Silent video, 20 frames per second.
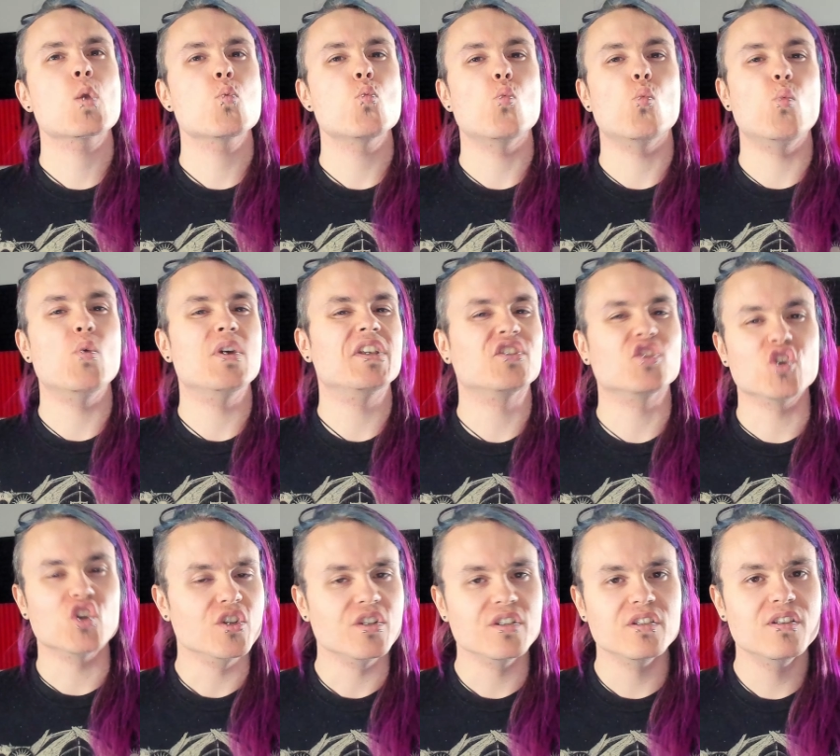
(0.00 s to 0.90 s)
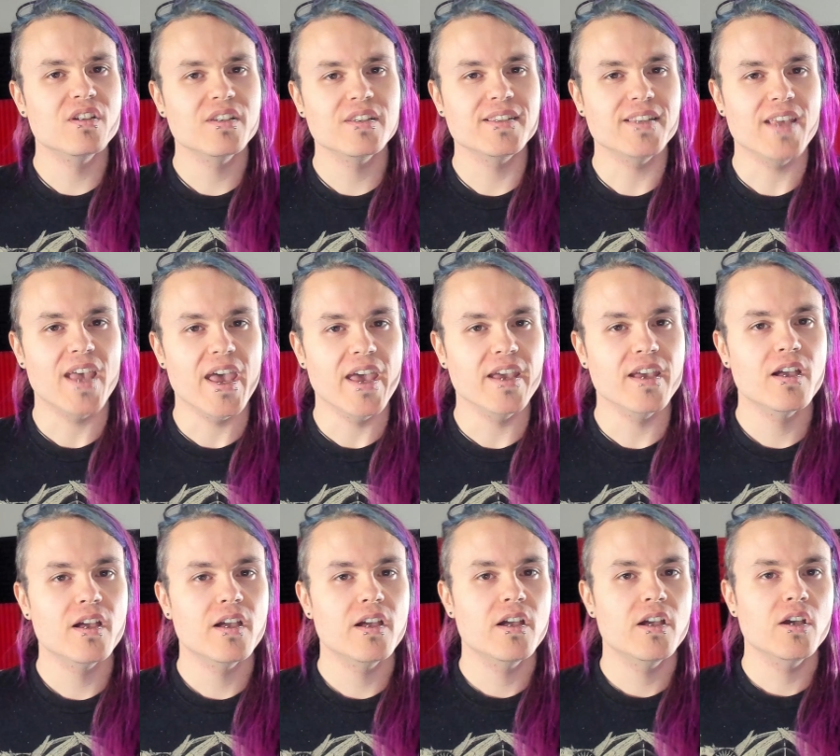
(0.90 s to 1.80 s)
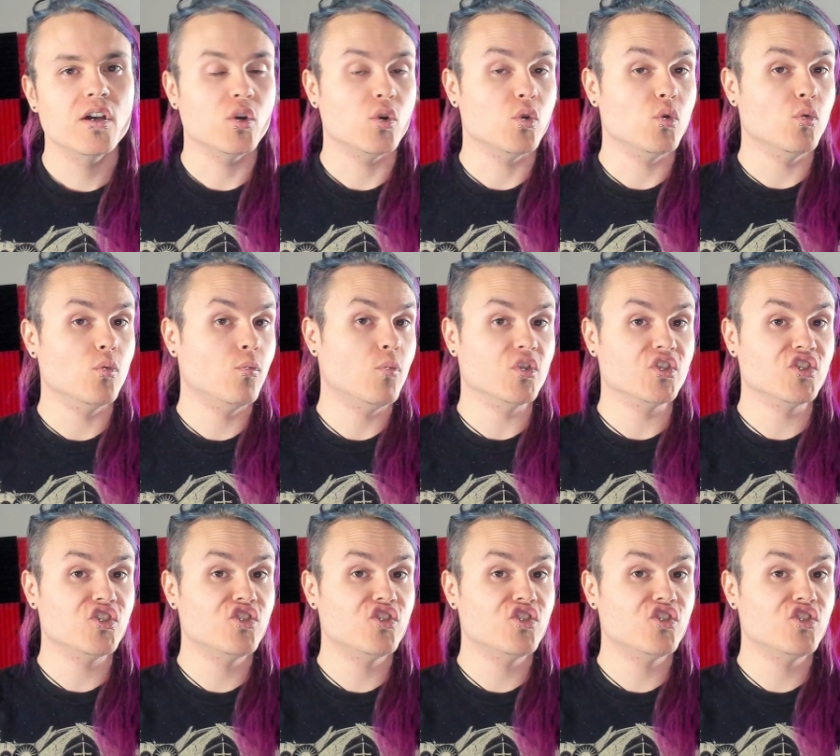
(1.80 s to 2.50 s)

wizard, say who was